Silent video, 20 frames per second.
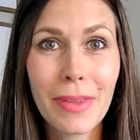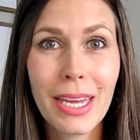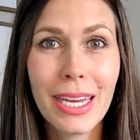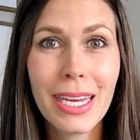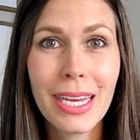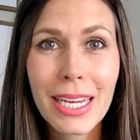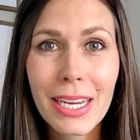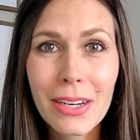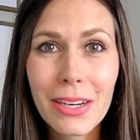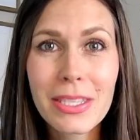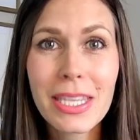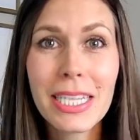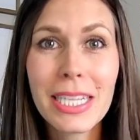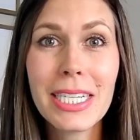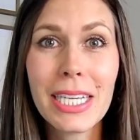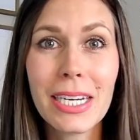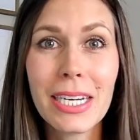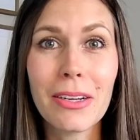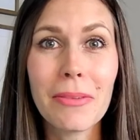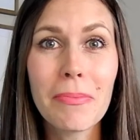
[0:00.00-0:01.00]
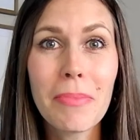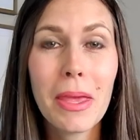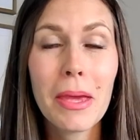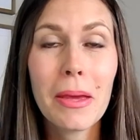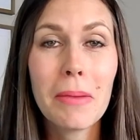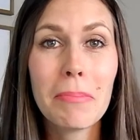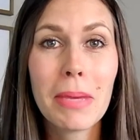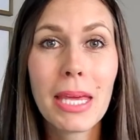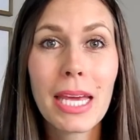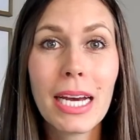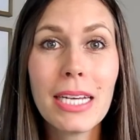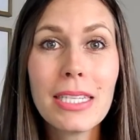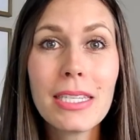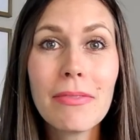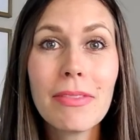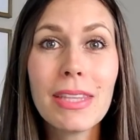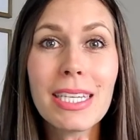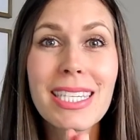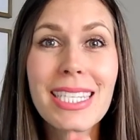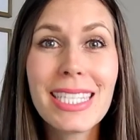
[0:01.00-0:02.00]
Here's the deal because of
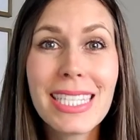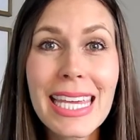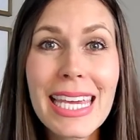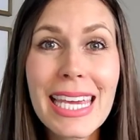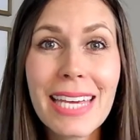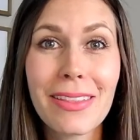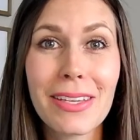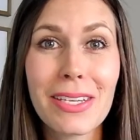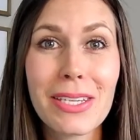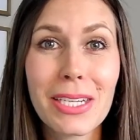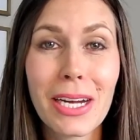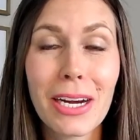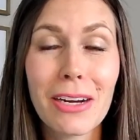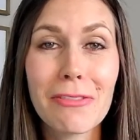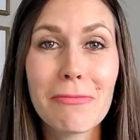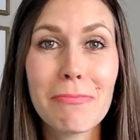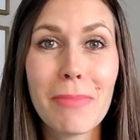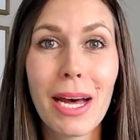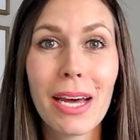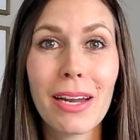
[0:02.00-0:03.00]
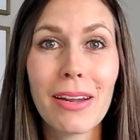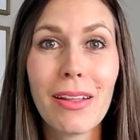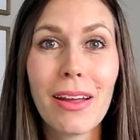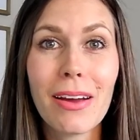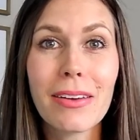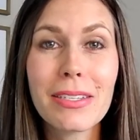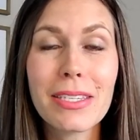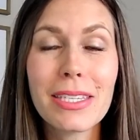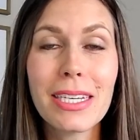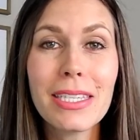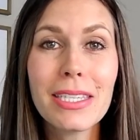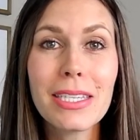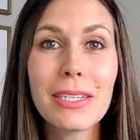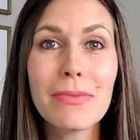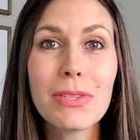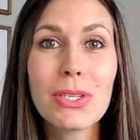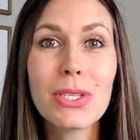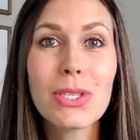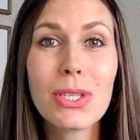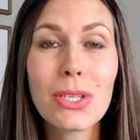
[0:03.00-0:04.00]
the C in the scarf model, our sense of
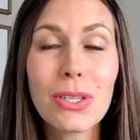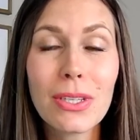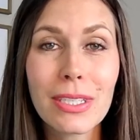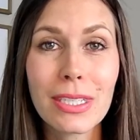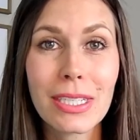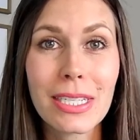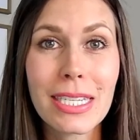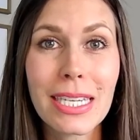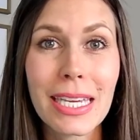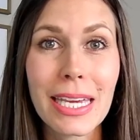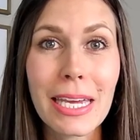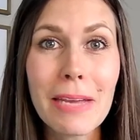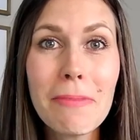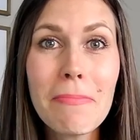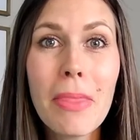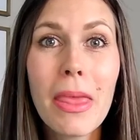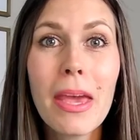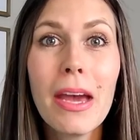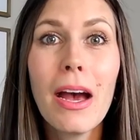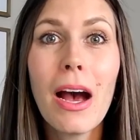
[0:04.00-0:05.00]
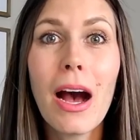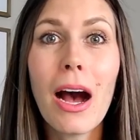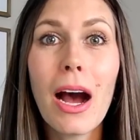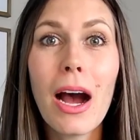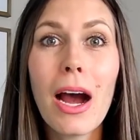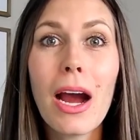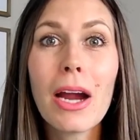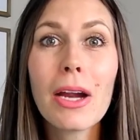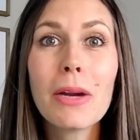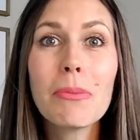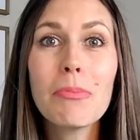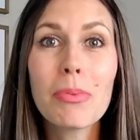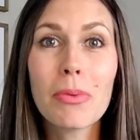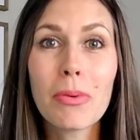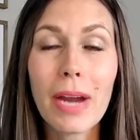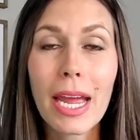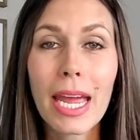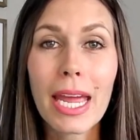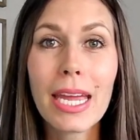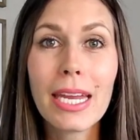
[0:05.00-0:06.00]
certainty, our
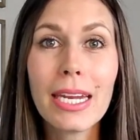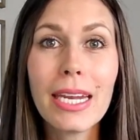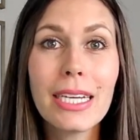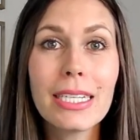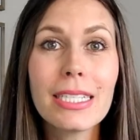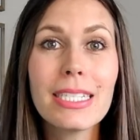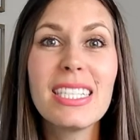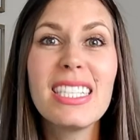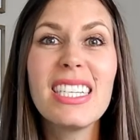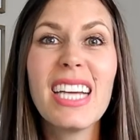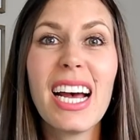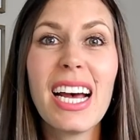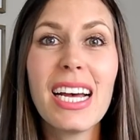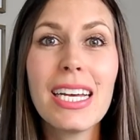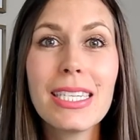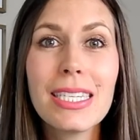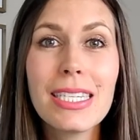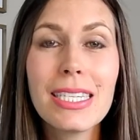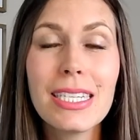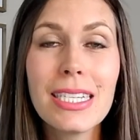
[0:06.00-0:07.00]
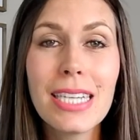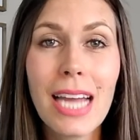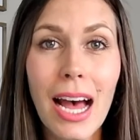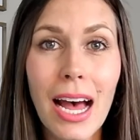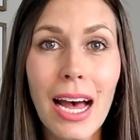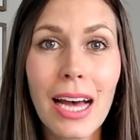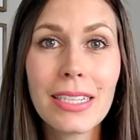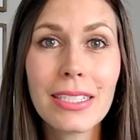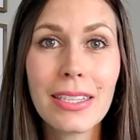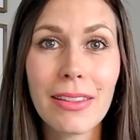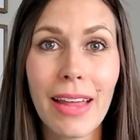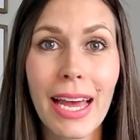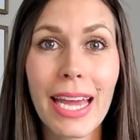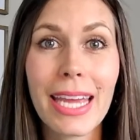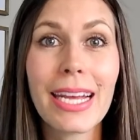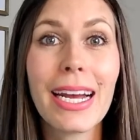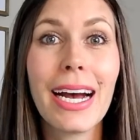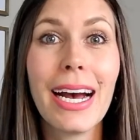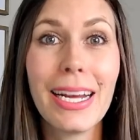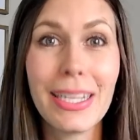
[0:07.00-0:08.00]
brain does not like
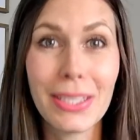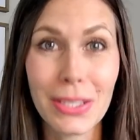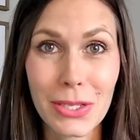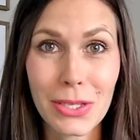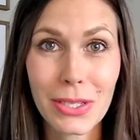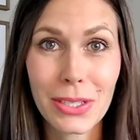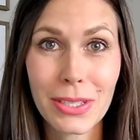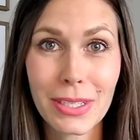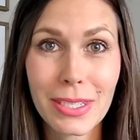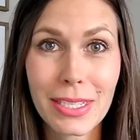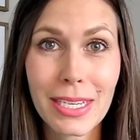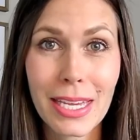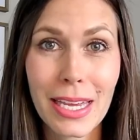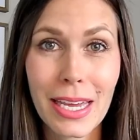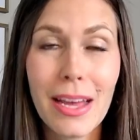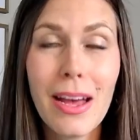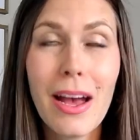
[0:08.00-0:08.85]
uncertainty.